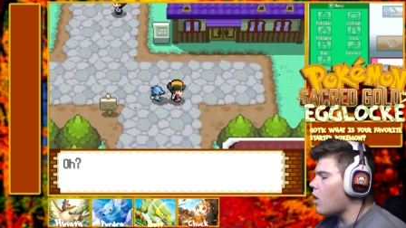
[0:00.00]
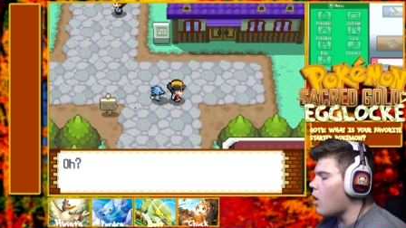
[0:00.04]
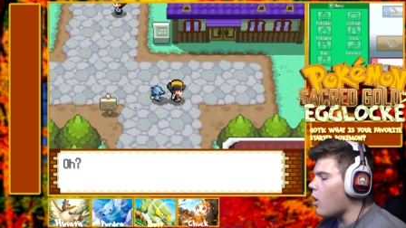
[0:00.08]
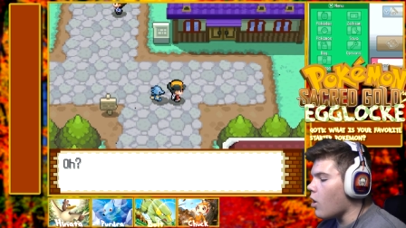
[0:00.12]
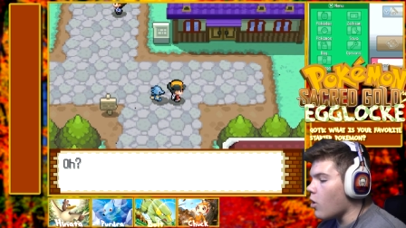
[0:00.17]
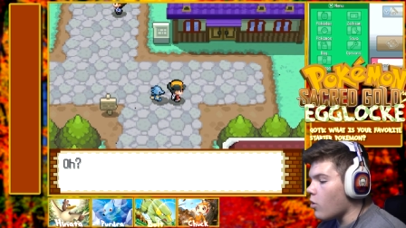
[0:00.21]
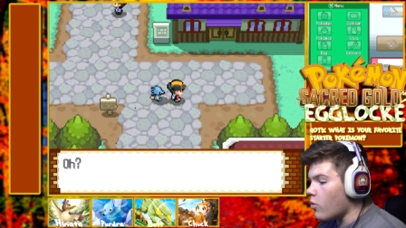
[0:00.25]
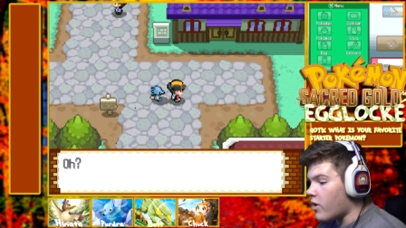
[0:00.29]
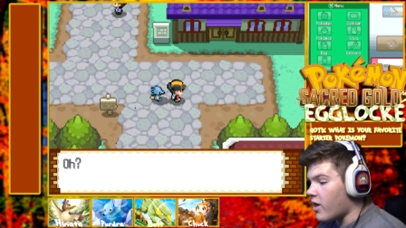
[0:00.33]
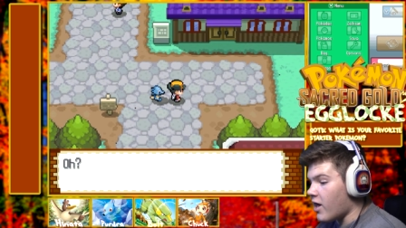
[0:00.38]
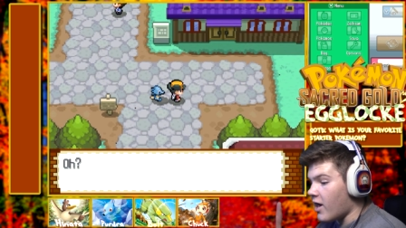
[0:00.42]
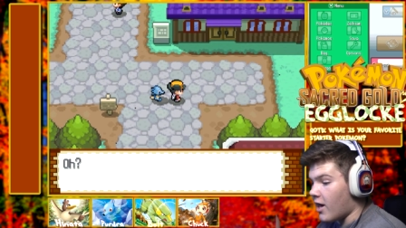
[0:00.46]

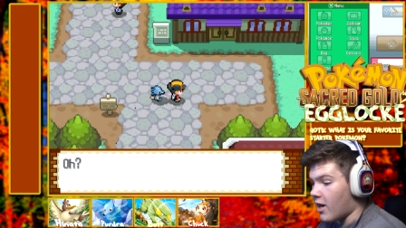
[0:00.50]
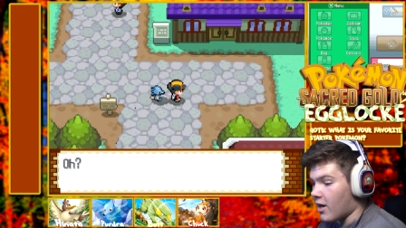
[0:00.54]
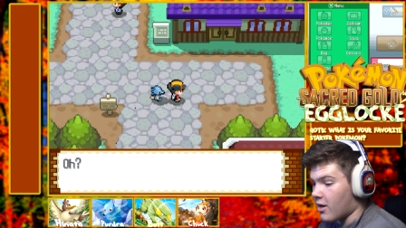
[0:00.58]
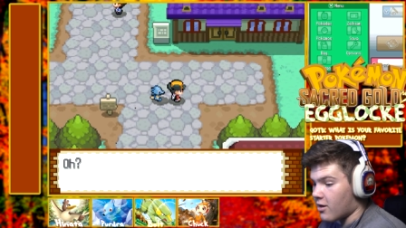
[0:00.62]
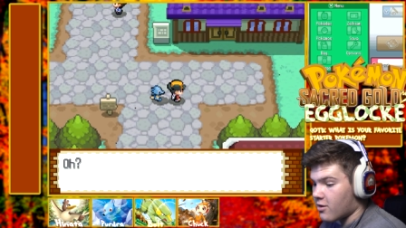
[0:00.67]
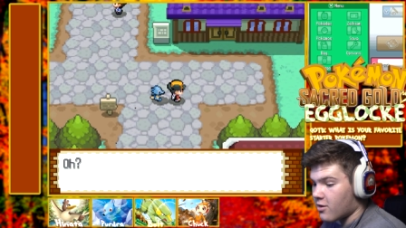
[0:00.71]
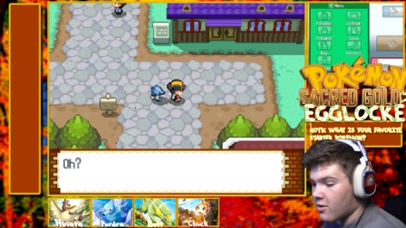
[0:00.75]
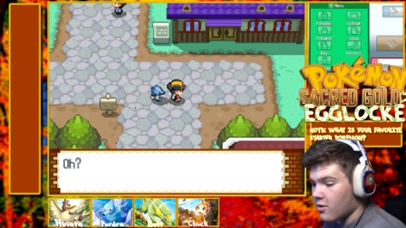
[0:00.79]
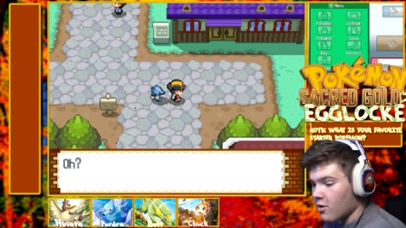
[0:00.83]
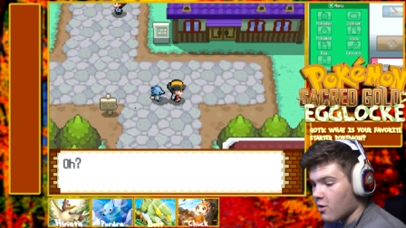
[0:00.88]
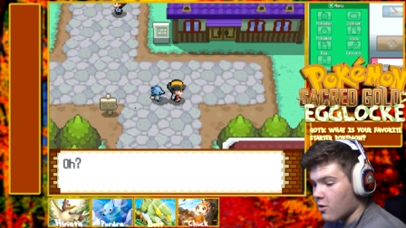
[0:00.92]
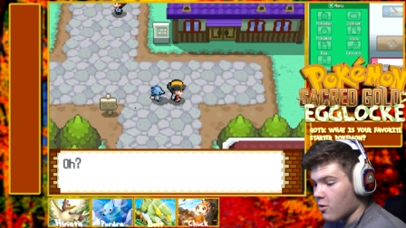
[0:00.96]
Okay,
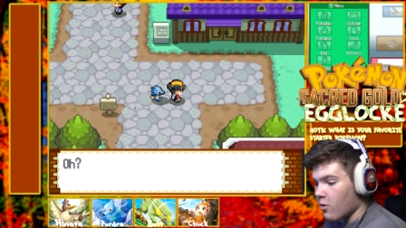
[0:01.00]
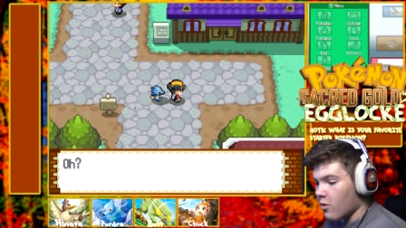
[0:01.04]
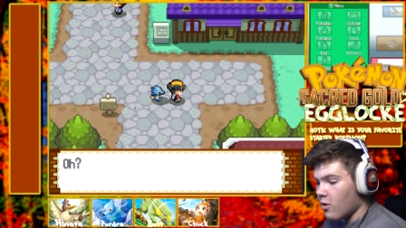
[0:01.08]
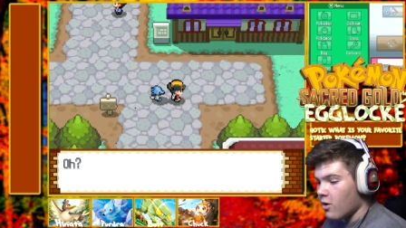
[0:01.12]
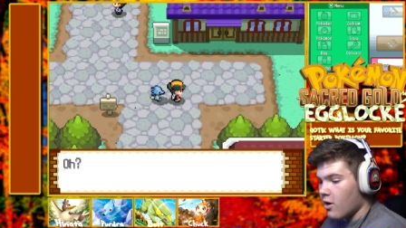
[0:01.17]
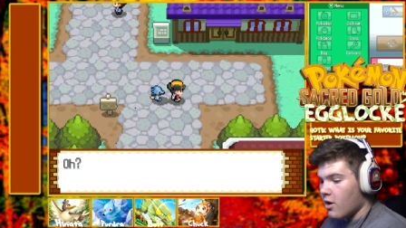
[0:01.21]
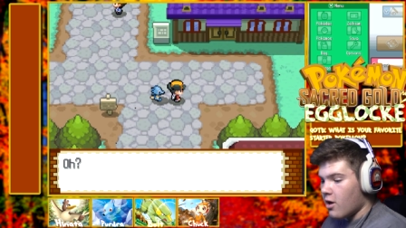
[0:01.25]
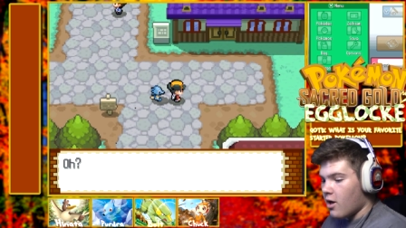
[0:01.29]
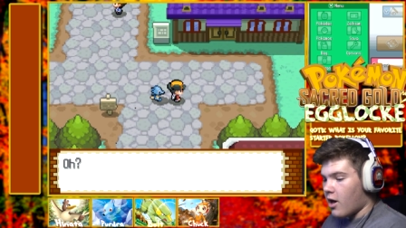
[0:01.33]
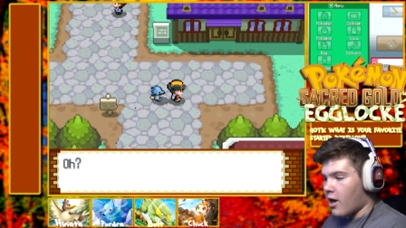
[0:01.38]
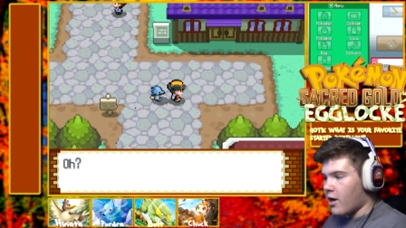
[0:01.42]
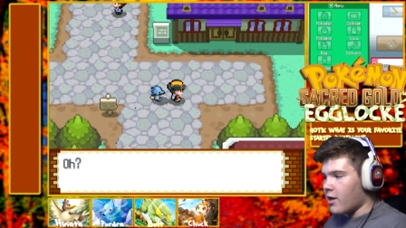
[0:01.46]
so
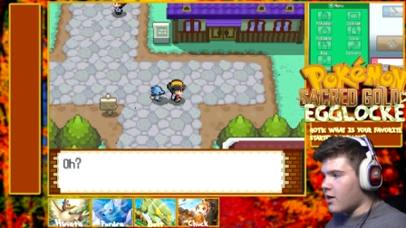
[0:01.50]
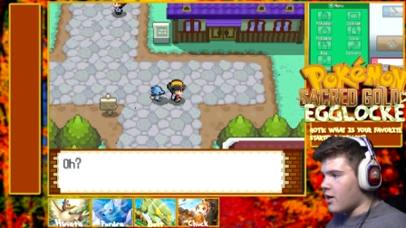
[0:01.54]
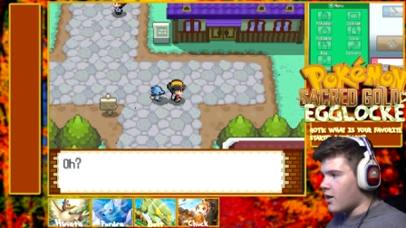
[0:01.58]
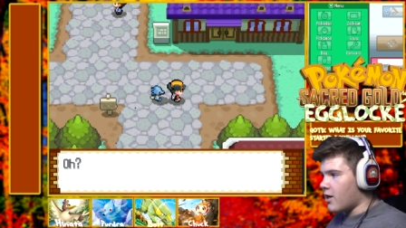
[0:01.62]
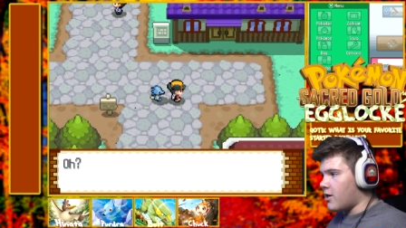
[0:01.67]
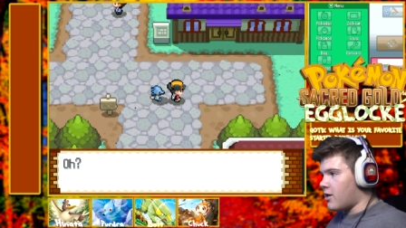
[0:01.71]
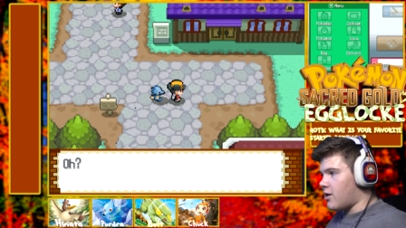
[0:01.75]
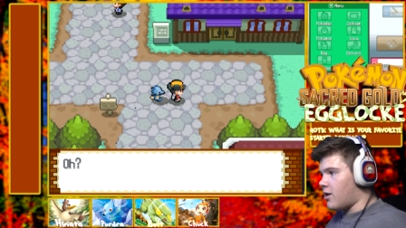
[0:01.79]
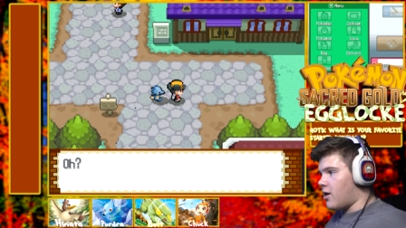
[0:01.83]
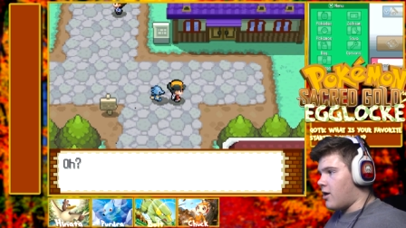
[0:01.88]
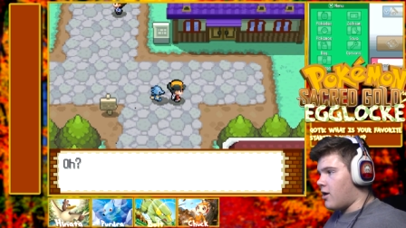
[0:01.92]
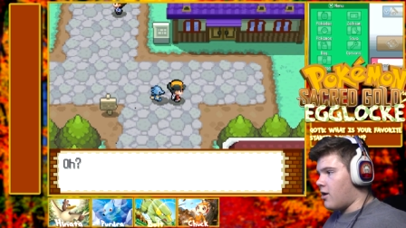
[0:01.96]
I
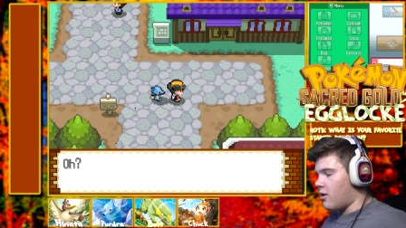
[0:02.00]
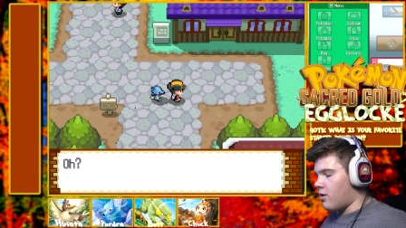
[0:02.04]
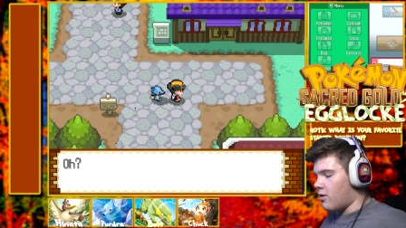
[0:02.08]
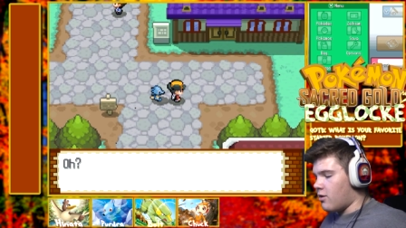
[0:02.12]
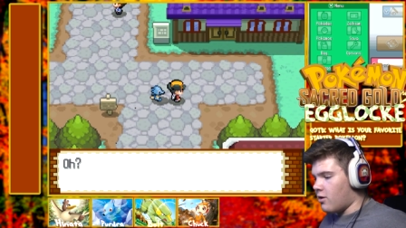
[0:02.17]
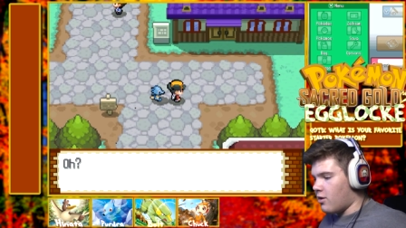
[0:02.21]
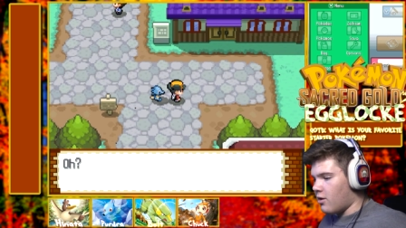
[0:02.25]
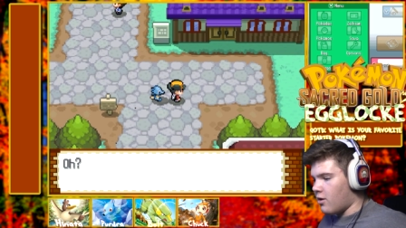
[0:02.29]
got a